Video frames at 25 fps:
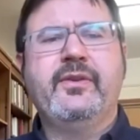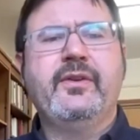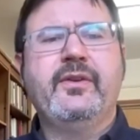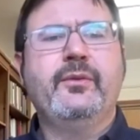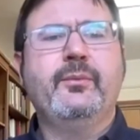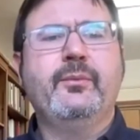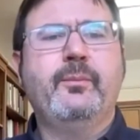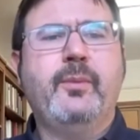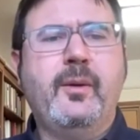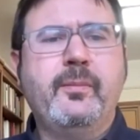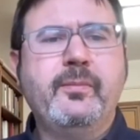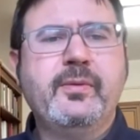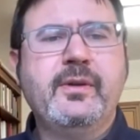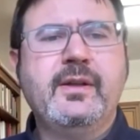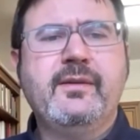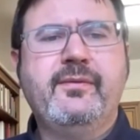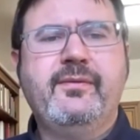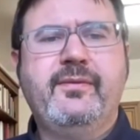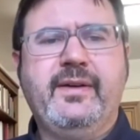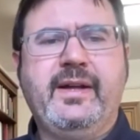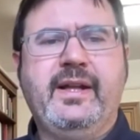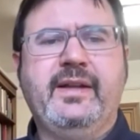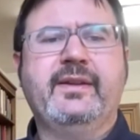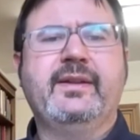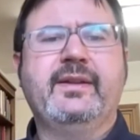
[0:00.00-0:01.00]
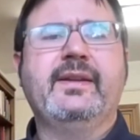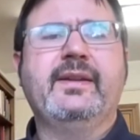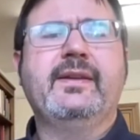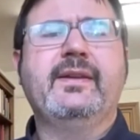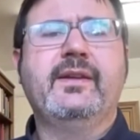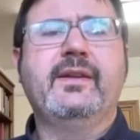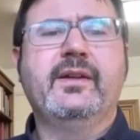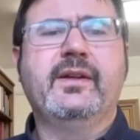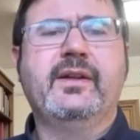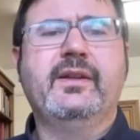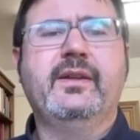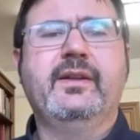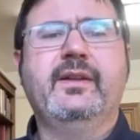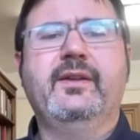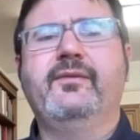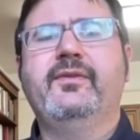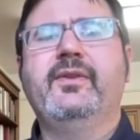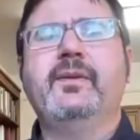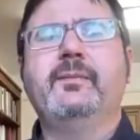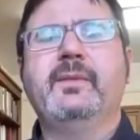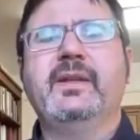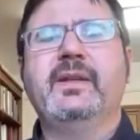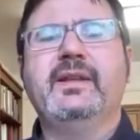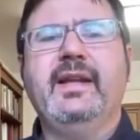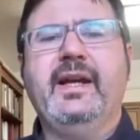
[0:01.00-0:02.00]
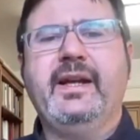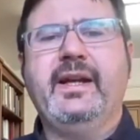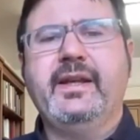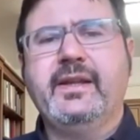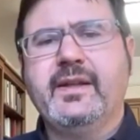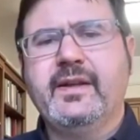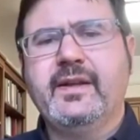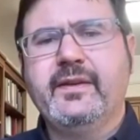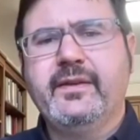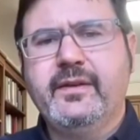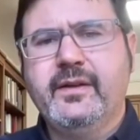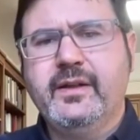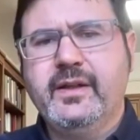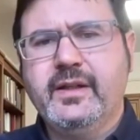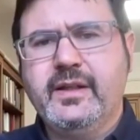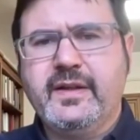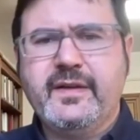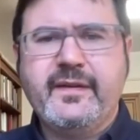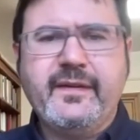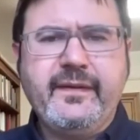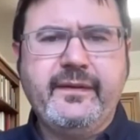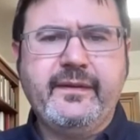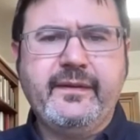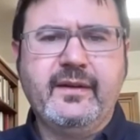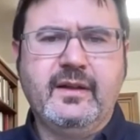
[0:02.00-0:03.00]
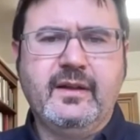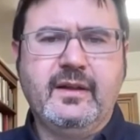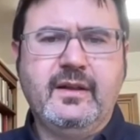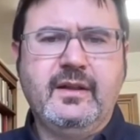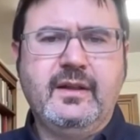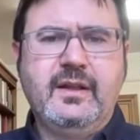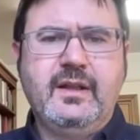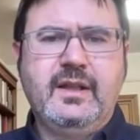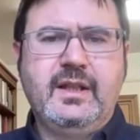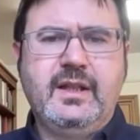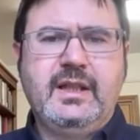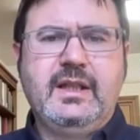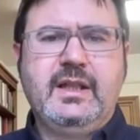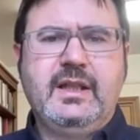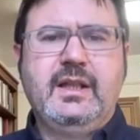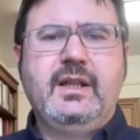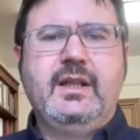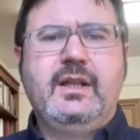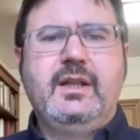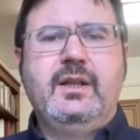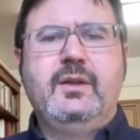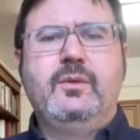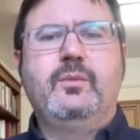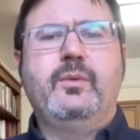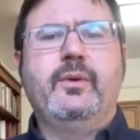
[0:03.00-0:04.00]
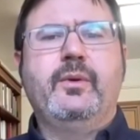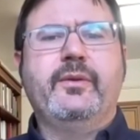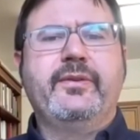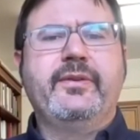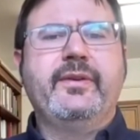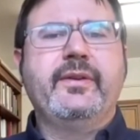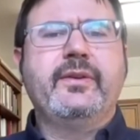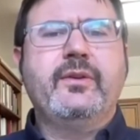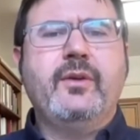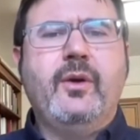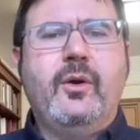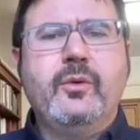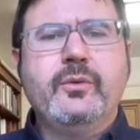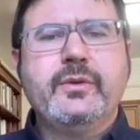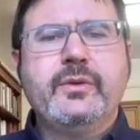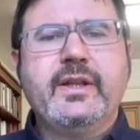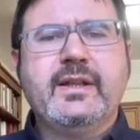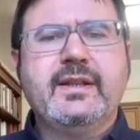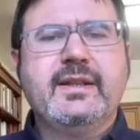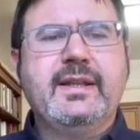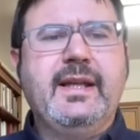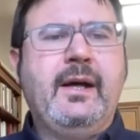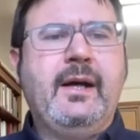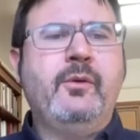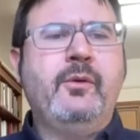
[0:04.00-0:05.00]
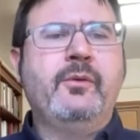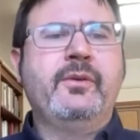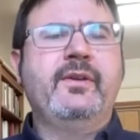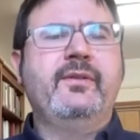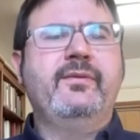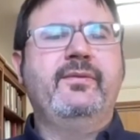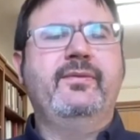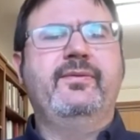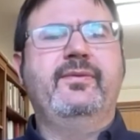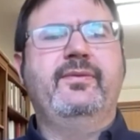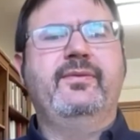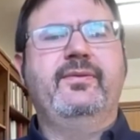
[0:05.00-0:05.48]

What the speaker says: popular front turn of the mid-1930s was the toning down of